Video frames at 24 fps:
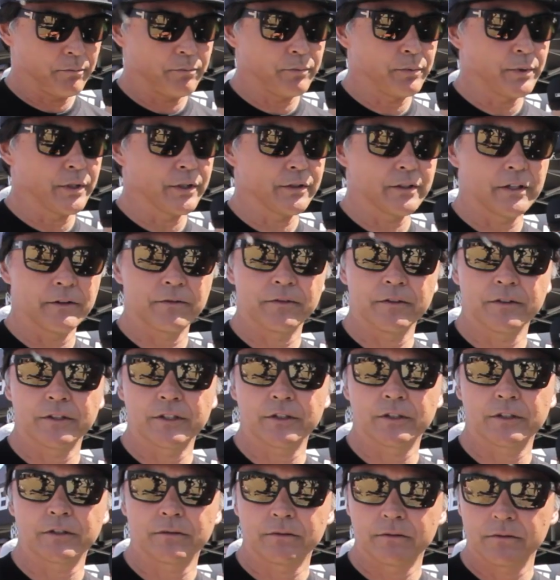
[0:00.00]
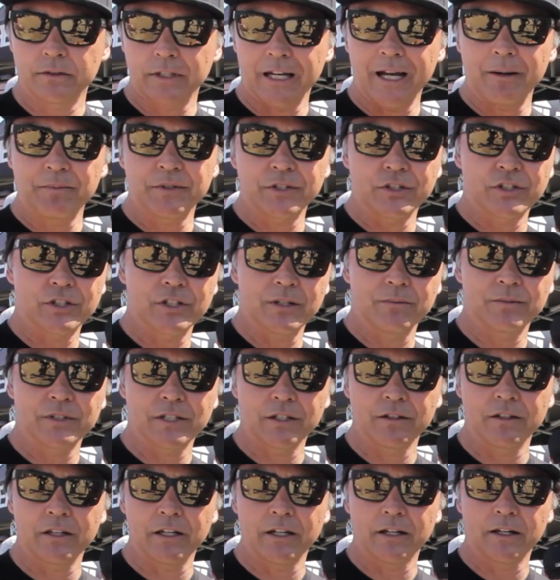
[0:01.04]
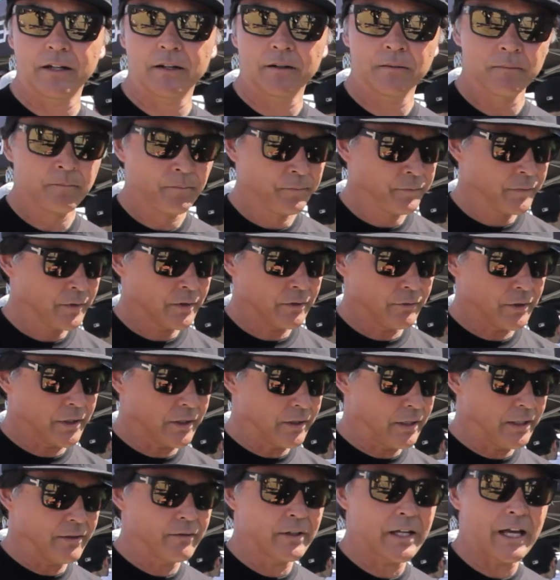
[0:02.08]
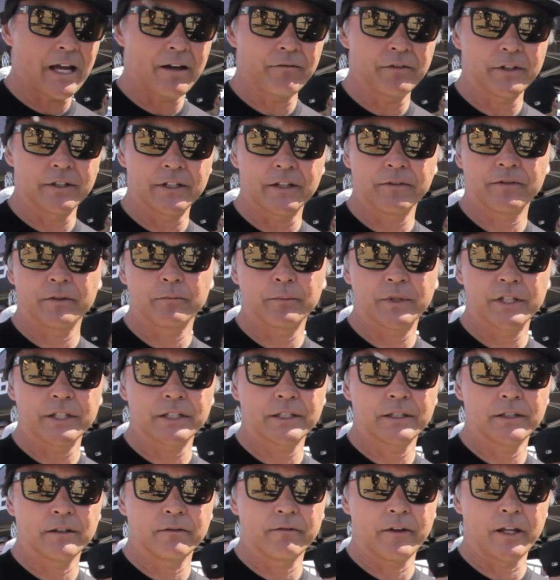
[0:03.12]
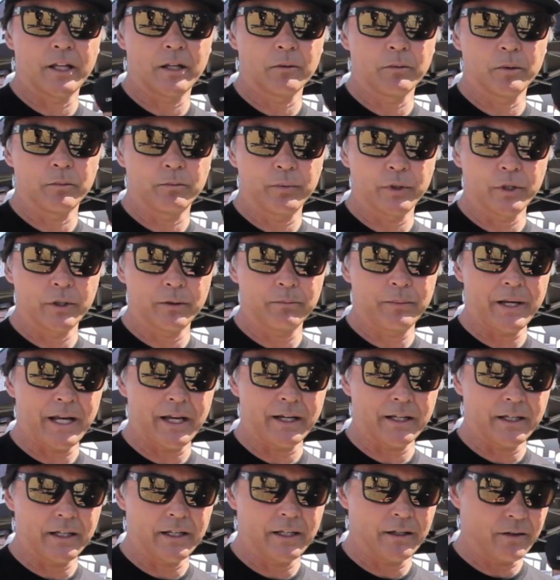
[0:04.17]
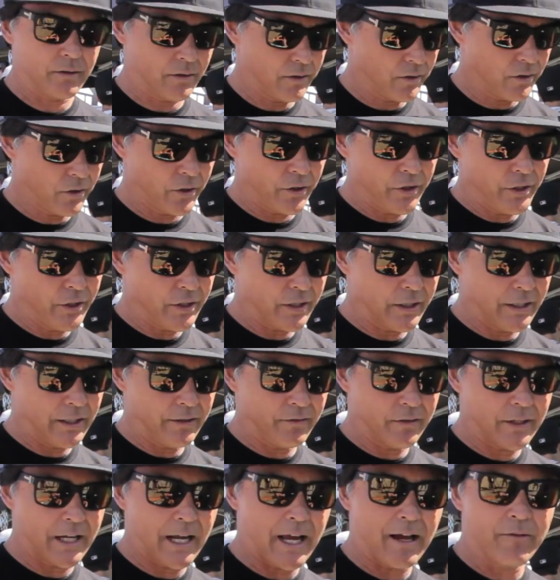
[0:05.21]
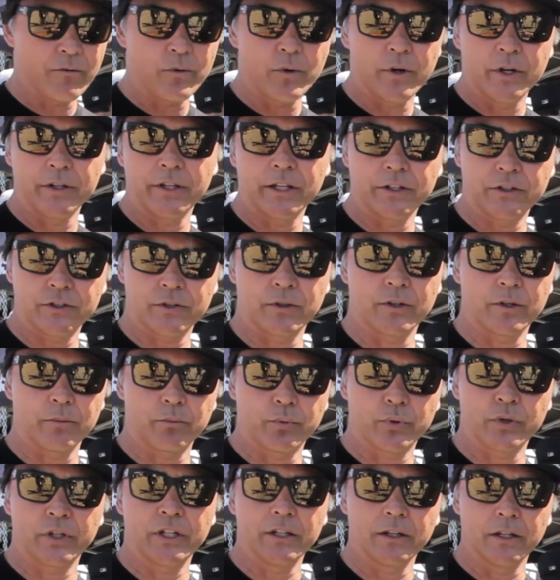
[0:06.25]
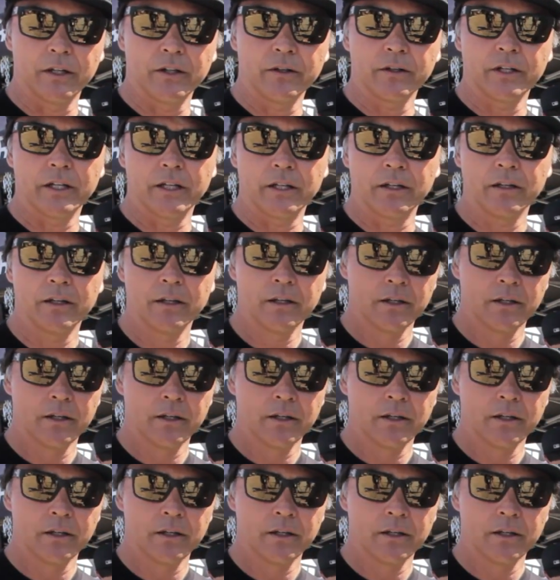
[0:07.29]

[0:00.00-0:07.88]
put different types of shims in there. We can even have a different piston available, put it back in, or you can even have one that's sort of preloaded,